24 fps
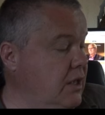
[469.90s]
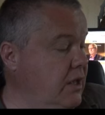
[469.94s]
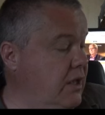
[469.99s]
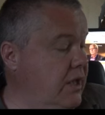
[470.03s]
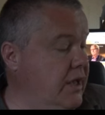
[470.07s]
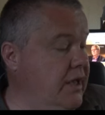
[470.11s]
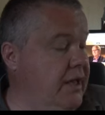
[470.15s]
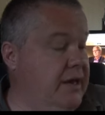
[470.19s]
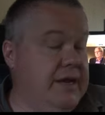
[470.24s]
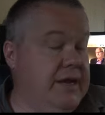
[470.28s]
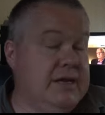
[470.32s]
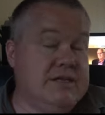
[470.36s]

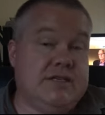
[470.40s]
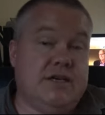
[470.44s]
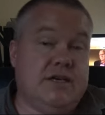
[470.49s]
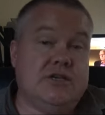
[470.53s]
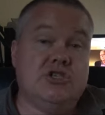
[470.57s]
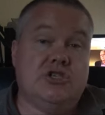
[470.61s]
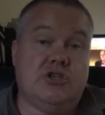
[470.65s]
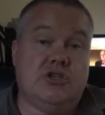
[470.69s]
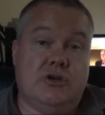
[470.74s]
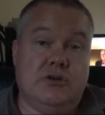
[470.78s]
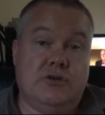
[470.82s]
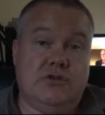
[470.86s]
And as I
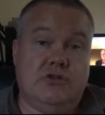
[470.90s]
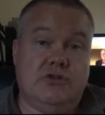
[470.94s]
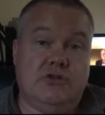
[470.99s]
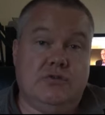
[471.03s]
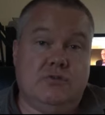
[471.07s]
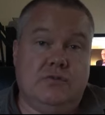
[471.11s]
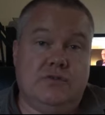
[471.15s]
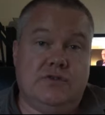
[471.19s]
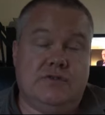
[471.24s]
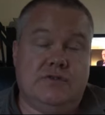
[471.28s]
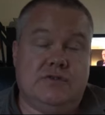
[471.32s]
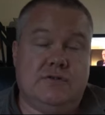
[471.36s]
showed you
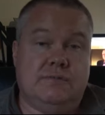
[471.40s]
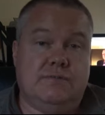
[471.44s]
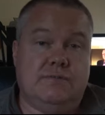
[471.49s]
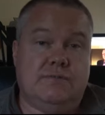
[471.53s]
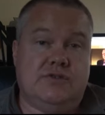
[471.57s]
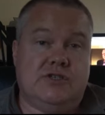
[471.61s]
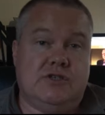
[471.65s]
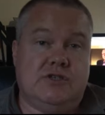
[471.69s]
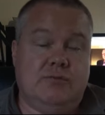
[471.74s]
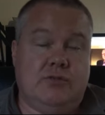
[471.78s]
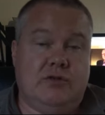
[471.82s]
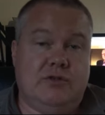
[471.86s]
with the
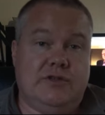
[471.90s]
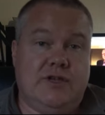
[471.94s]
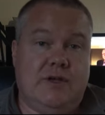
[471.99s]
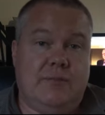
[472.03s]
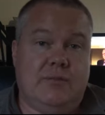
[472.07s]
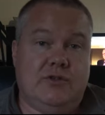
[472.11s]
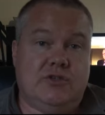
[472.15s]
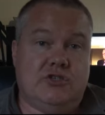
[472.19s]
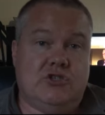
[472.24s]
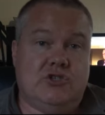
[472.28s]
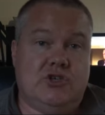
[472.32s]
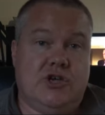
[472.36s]
simple
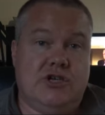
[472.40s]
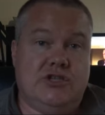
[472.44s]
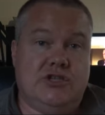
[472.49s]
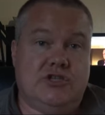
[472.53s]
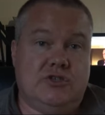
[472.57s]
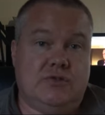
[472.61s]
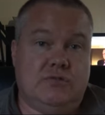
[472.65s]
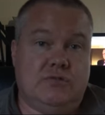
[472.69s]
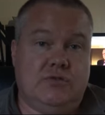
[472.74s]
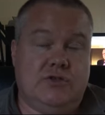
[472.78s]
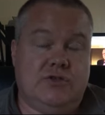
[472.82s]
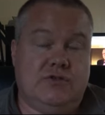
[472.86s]

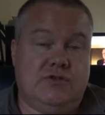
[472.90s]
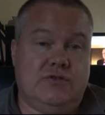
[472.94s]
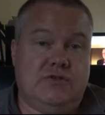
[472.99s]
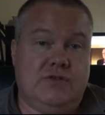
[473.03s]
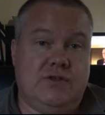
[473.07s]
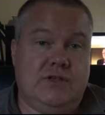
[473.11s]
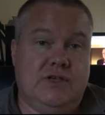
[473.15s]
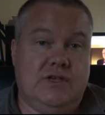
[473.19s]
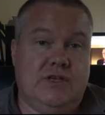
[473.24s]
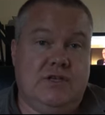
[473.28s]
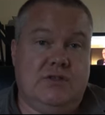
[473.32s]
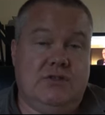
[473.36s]
demonstration with
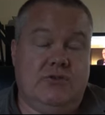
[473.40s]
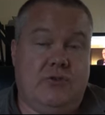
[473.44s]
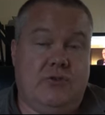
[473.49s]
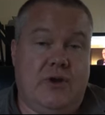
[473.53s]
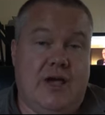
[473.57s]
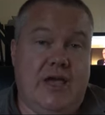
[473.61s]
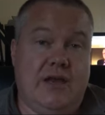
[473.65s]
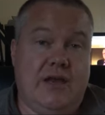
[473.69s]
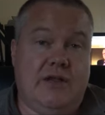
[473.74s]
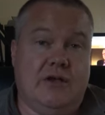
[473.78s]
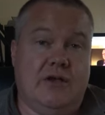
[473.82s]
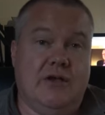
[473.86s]
the
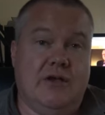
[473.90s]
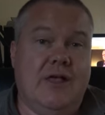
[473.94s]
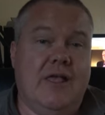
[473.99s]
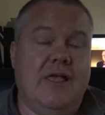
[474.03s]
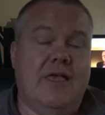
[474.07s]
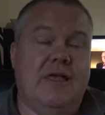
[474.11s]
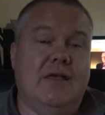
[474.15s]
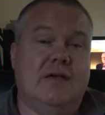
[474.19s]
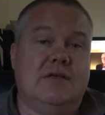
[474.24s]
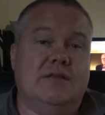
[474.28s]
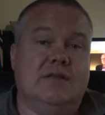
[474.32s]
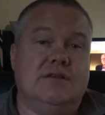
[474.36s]
radio,
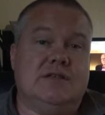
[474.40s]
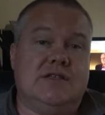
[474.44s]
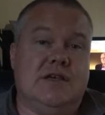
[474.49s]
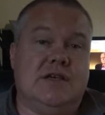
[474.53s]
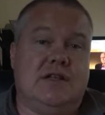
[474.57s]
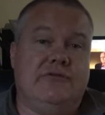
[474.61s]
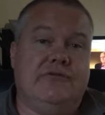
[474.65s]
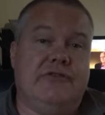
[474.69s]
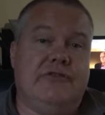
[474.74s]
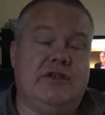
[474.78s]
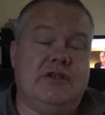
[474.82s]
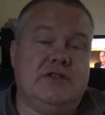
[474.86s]
the
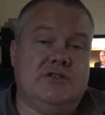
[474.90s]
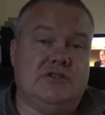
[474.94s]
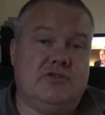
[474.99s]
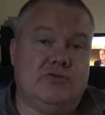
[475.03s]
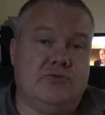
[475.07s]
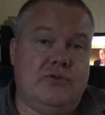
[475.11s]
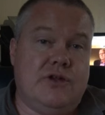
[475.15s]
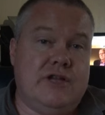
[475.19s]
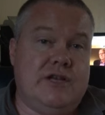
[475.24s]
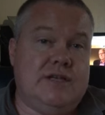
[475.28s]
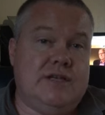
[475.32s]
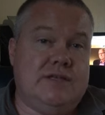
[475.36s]
cell phone is
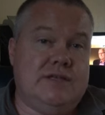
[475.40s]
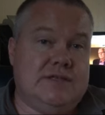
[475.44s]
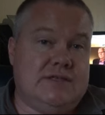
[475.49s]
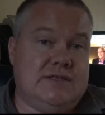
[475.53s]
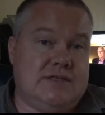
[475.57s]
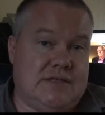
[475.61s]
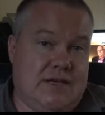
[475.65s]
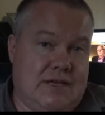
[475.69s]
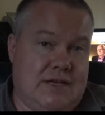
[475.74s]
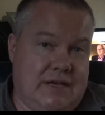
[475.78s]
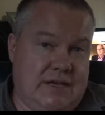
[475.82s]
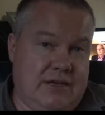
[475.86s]
already
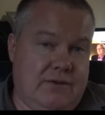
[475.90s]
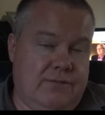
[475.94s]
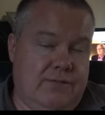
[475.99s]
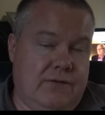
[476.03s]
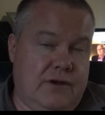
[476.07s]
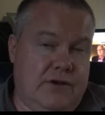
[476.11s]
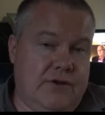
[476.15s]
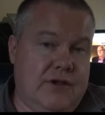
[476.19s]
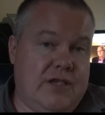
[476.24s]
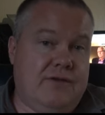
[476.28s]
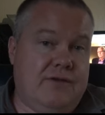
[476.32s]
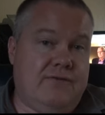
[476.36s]
designed
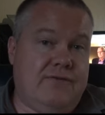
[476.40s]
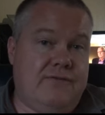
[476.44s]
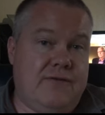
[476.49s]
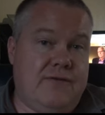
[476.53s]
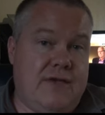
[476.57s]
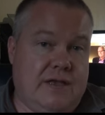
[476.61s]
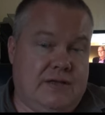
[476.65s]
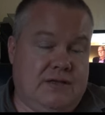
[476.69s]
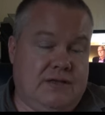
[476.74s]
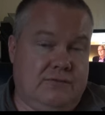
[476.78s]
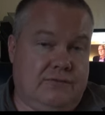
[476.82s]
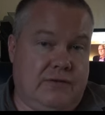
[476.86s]
very
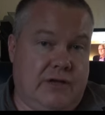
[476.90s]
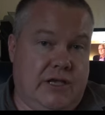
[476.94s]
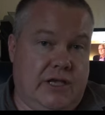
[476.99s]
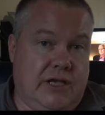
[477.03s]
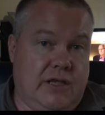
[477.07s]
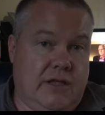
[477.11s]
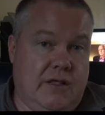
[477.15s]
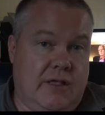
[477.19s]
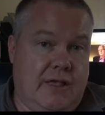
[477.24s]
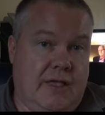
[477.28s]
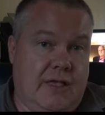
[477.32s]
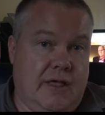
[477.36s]
effectively
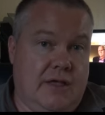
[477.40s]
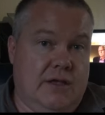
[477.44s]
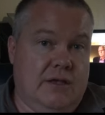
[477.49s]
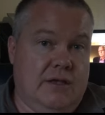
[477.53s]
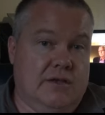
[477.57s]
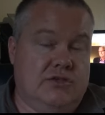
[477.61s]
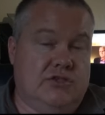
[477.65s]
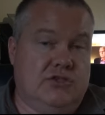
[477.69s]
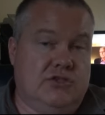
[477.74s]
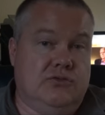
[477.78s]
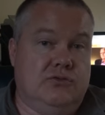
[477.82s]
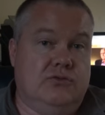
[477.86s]

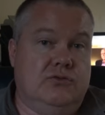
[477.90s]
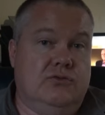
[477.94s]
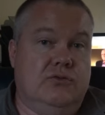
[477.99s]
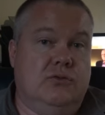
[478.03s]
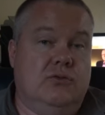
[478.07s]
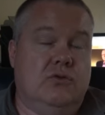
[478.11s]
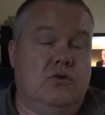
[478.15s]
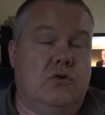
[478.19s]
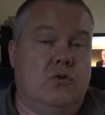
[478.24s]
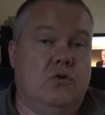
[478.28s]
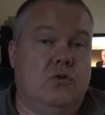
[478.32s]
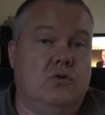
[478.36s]
to
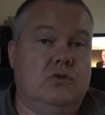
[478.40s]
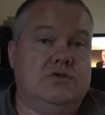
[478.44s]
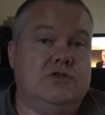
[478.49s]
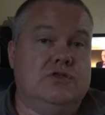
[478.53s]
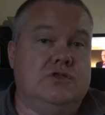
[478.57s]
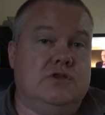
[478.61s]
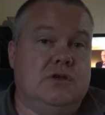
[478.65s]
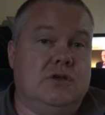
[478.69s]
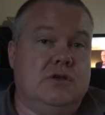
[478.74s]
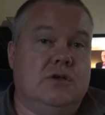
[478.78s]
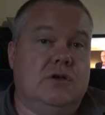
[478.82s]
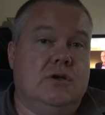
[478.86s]

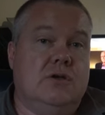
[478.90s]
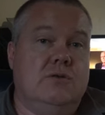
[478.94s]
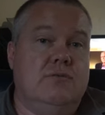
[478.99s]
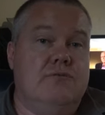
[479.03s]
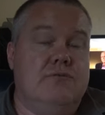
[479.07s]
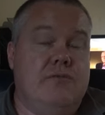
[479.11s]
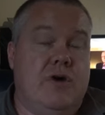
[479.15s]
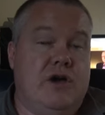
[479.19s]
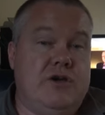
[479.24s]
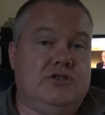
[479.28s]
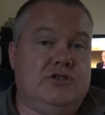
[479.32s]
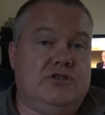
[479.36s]
cause
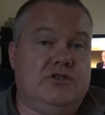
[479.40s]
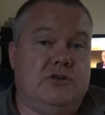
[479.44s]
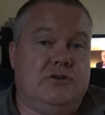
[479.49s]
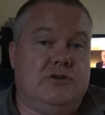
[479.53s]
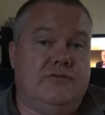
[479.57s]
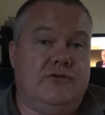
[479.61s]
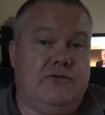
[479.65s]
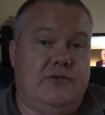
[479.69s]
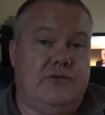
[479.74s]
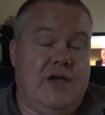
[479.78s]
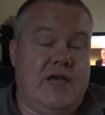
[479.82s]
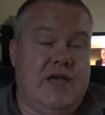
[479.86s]
most
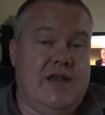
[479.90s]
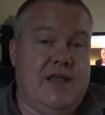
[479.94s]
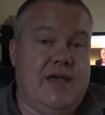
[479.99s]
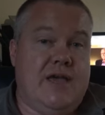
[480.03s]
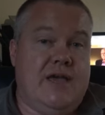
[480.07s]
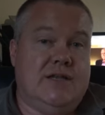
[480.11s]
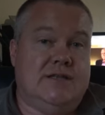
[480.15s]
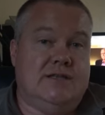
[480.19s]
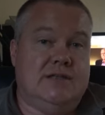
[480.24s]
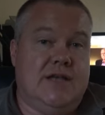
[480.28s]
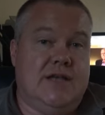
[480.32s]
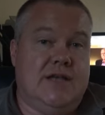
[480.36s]
of the radiated